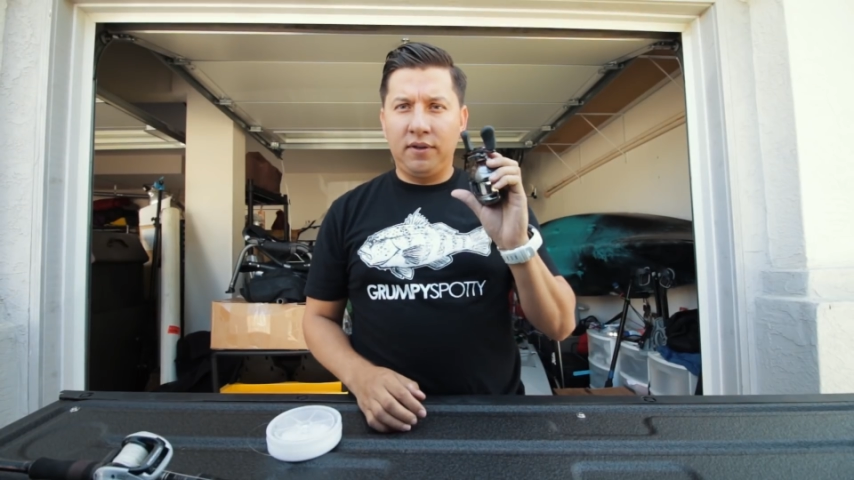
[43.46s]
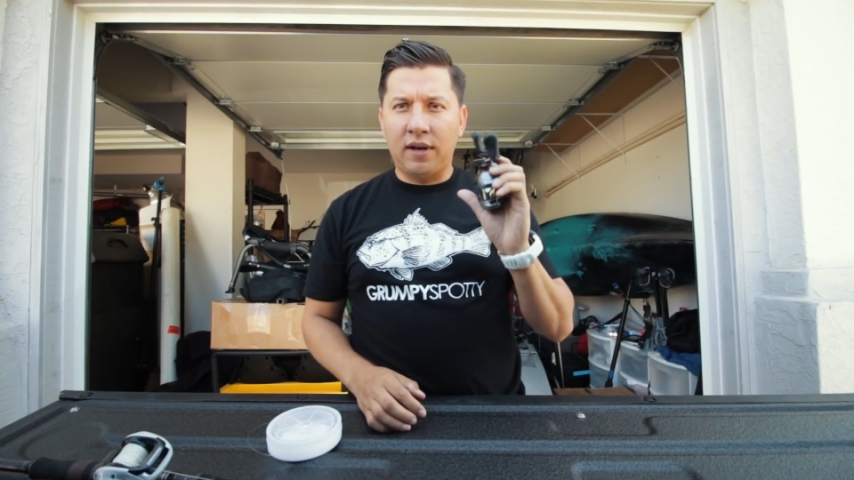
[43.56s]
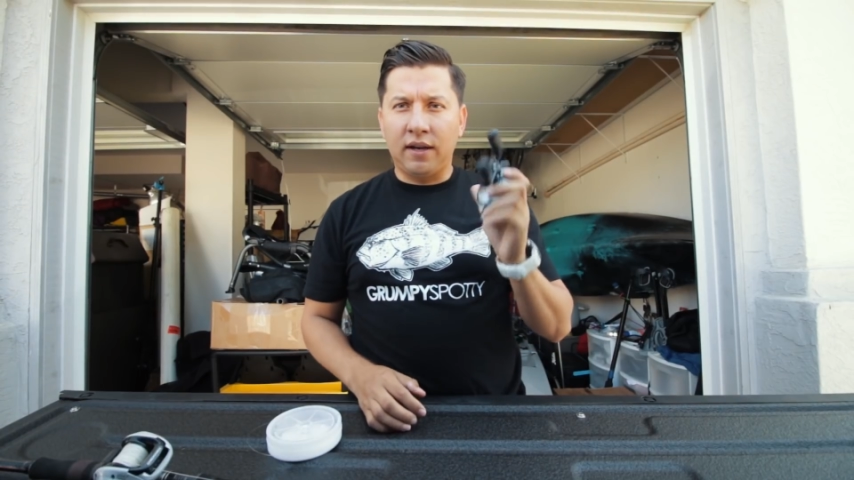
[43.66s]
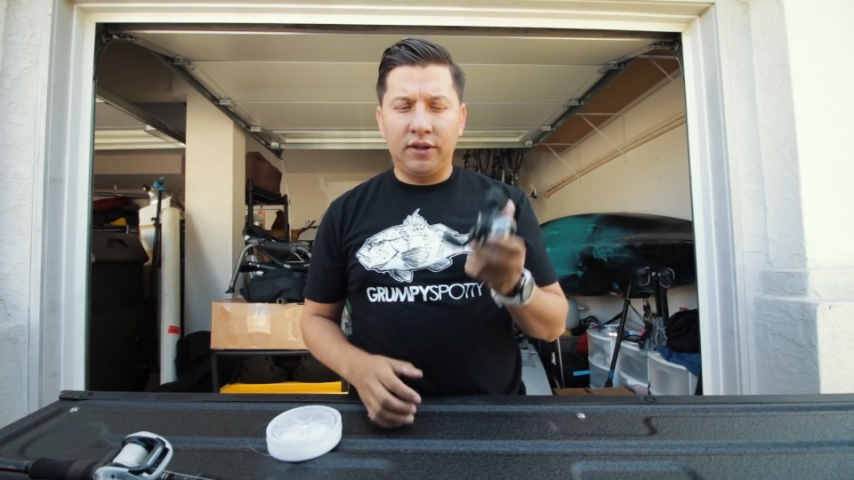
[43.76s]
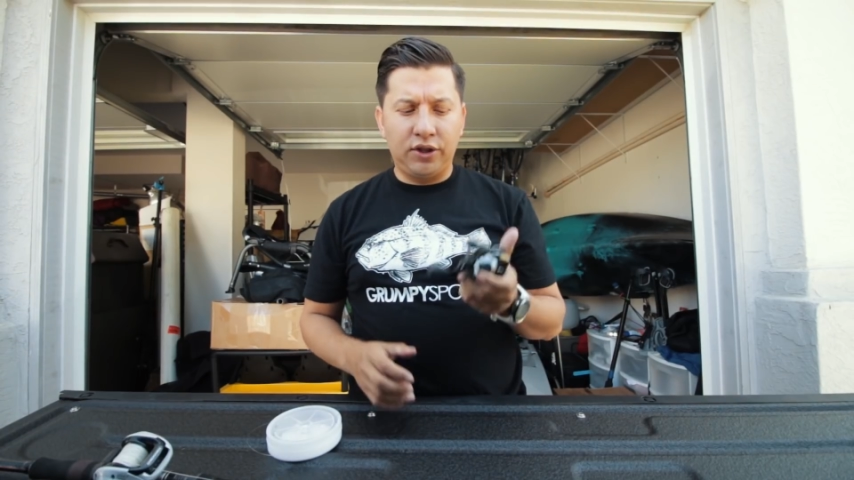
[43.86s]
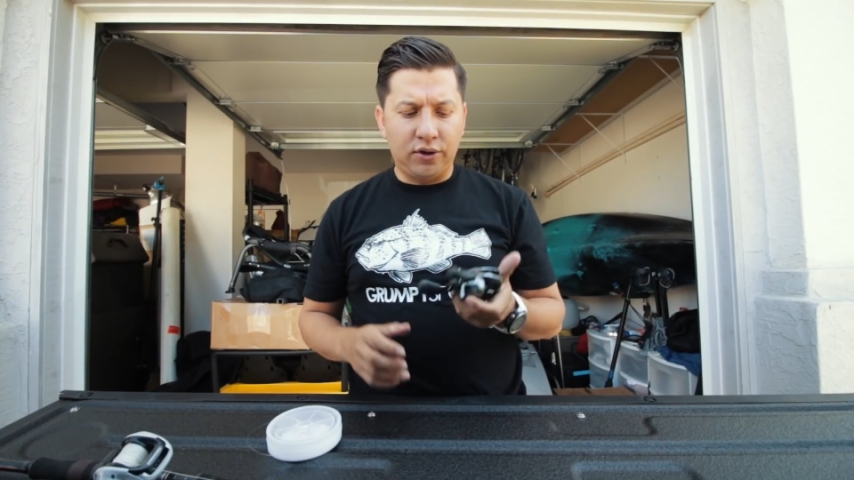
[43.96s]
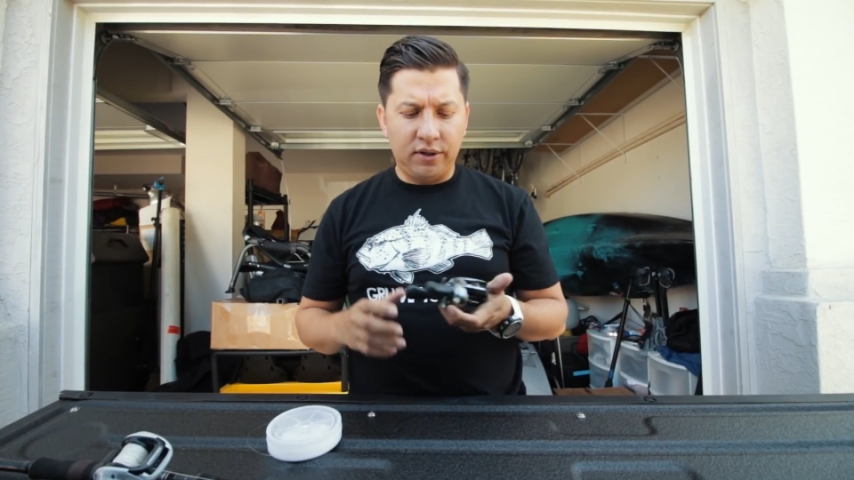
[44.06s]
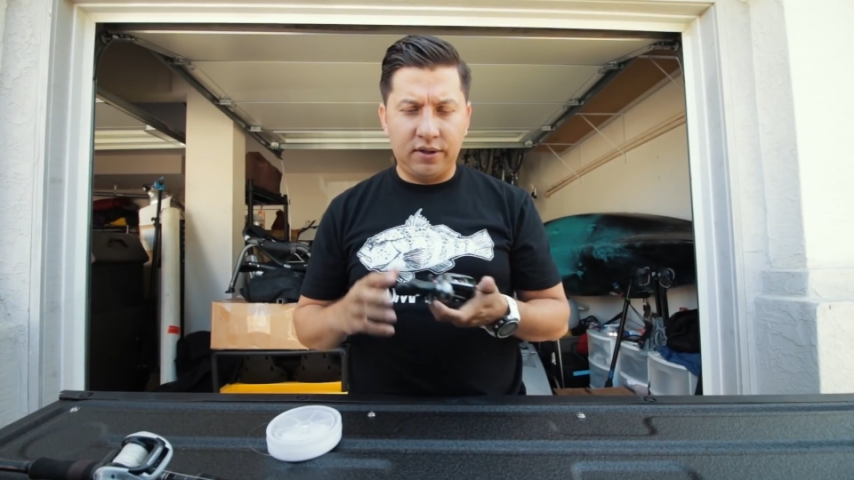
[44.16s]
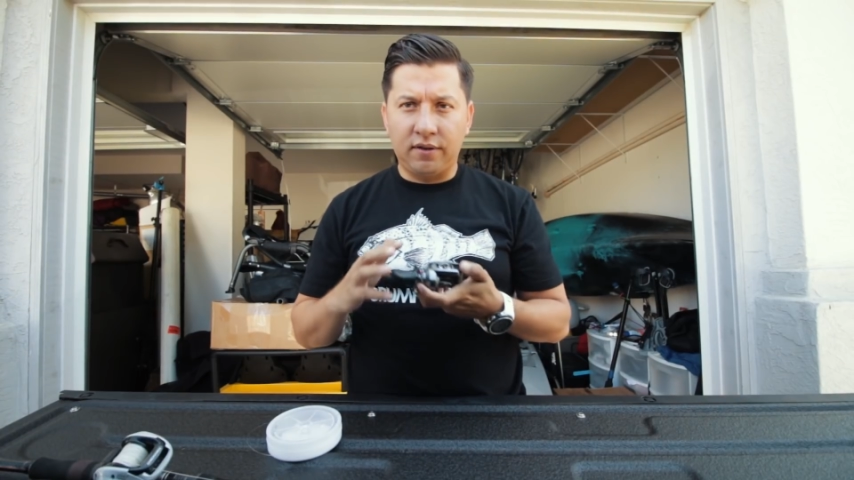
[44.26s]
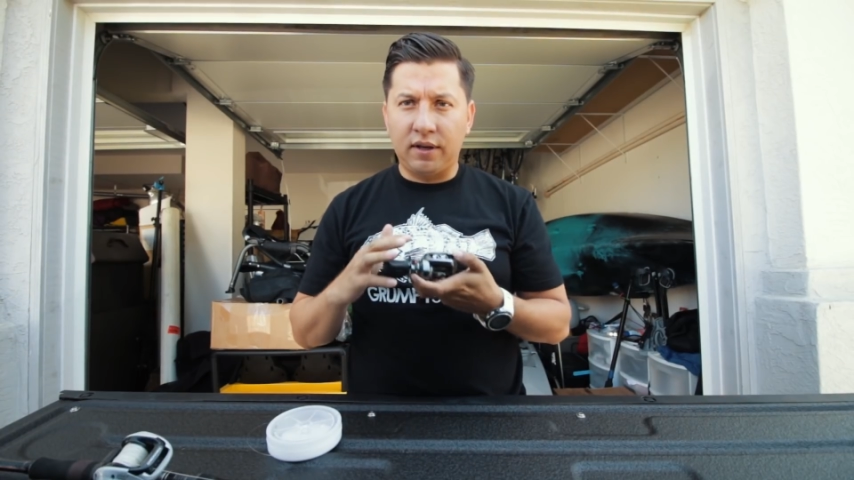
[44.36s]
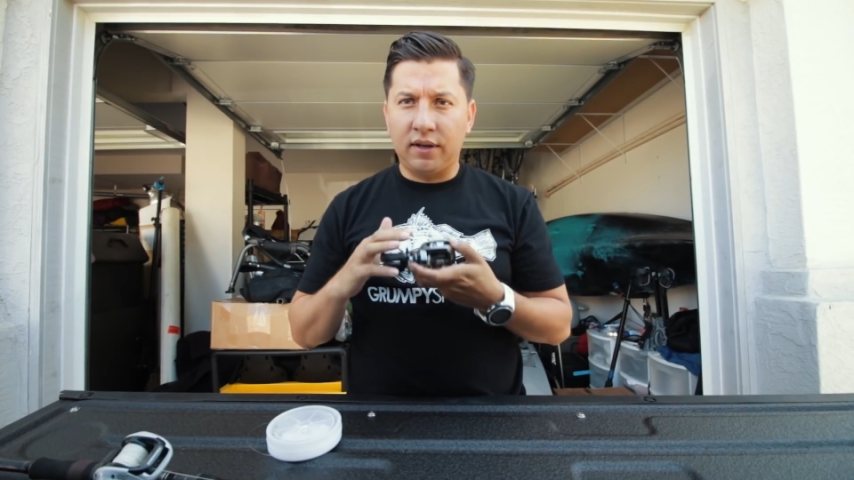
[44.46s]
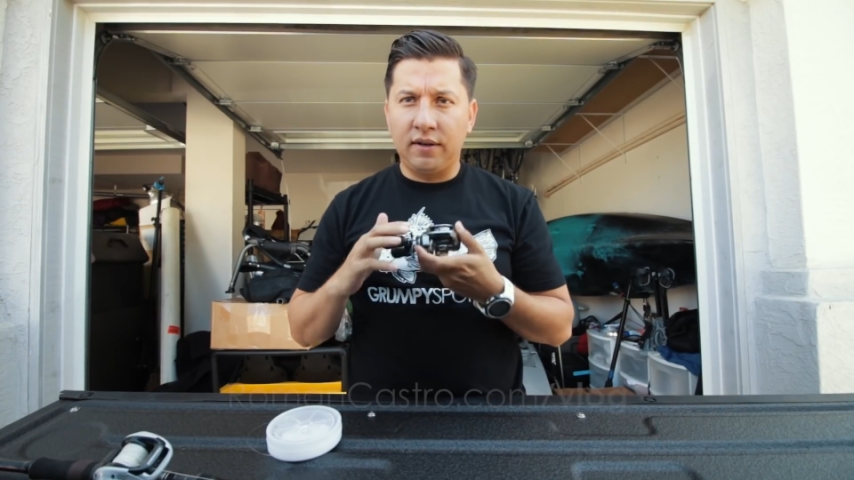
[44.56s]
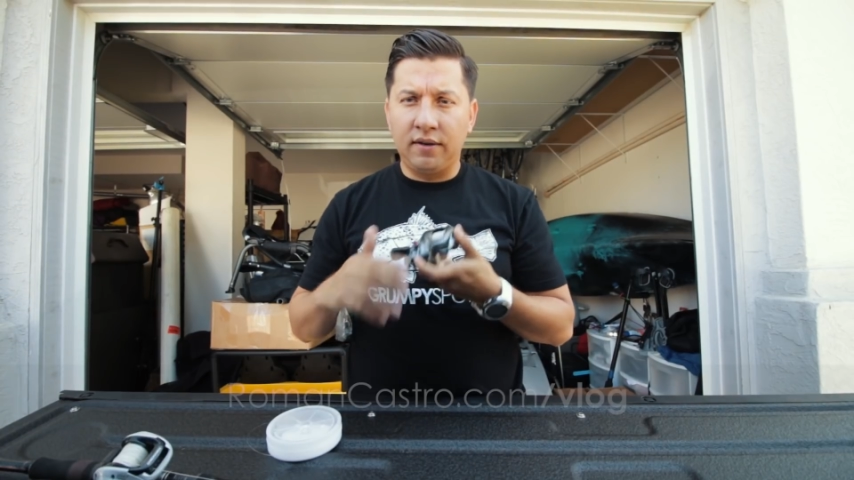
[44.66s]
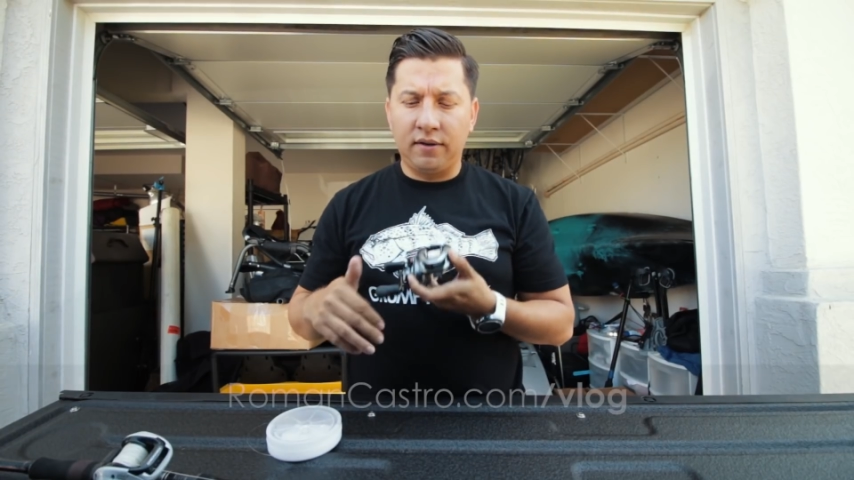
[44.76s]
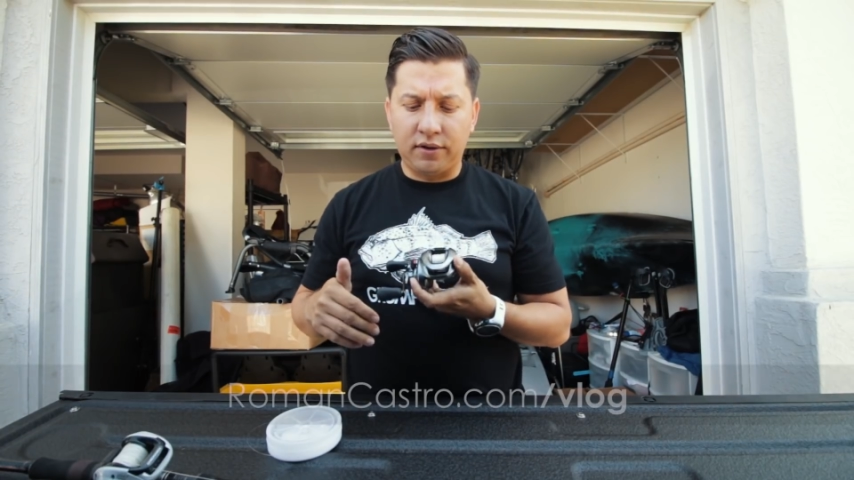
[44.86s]
to Angler's Choice so they
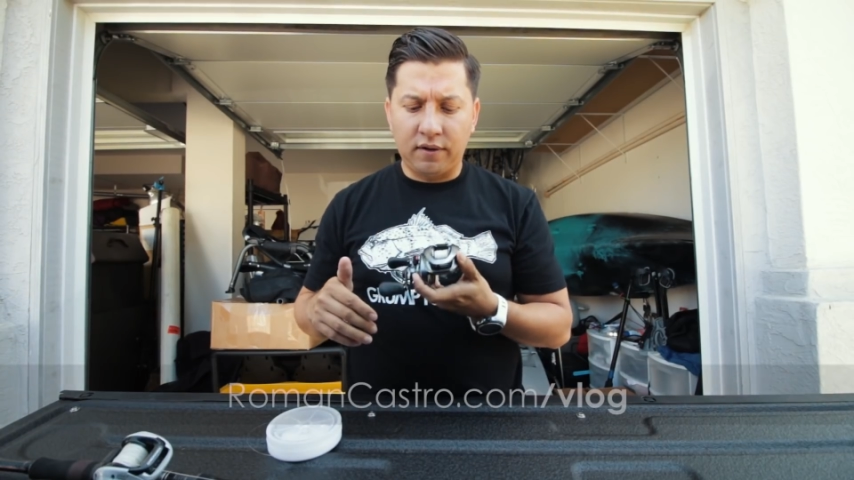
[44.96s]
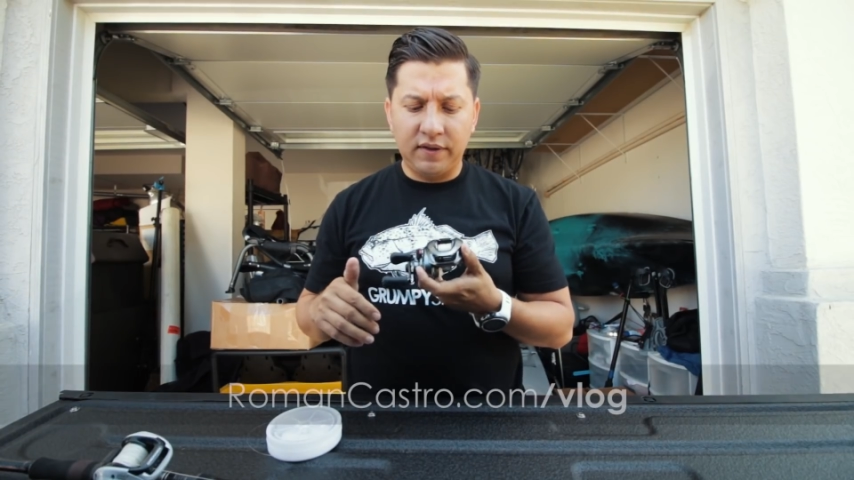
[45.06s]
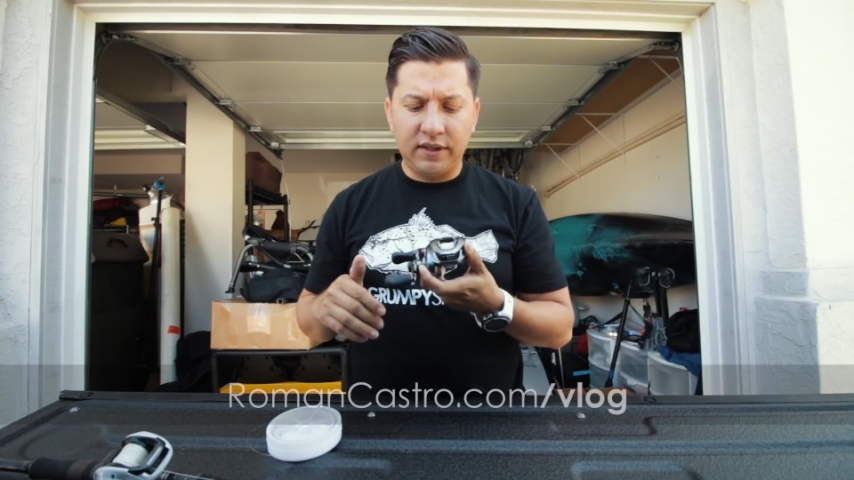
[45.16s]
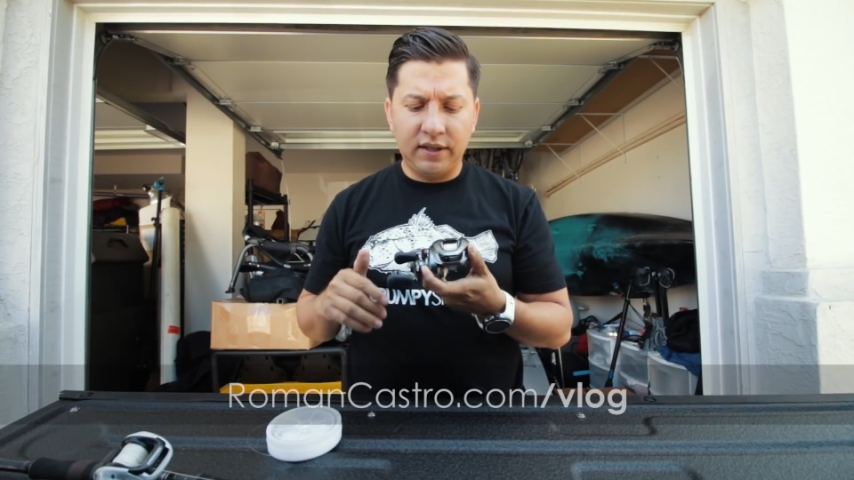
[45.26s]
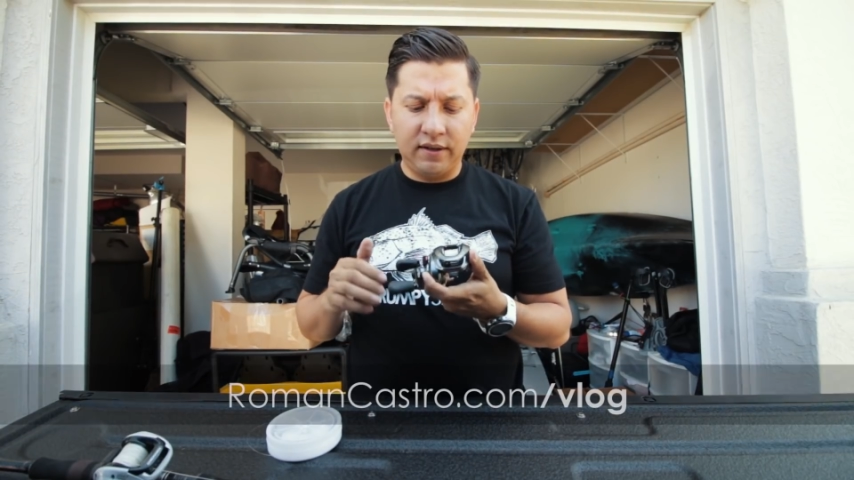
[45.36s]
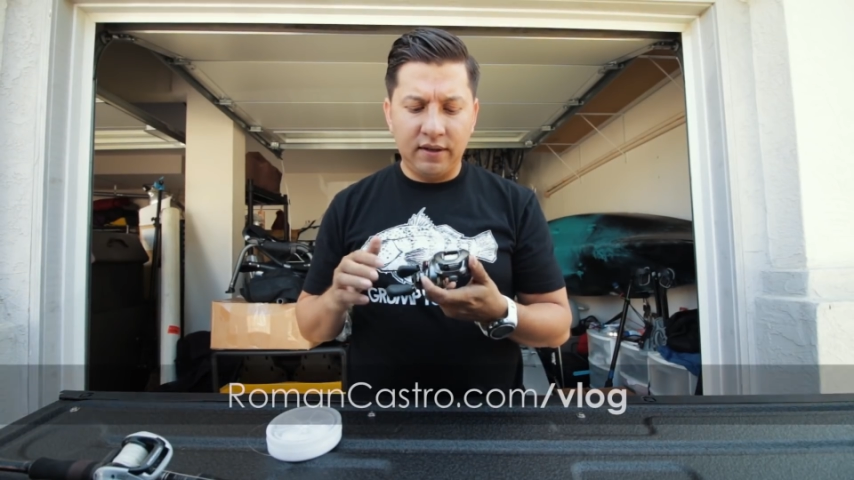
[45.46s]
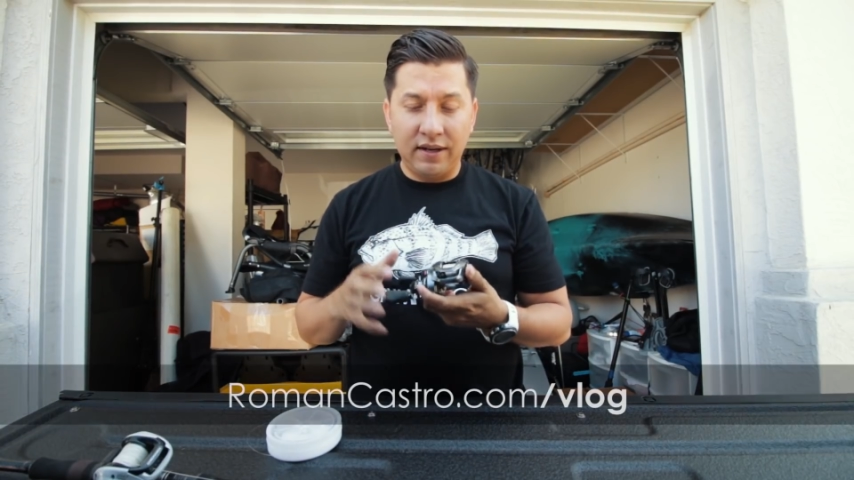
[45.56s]
can service it.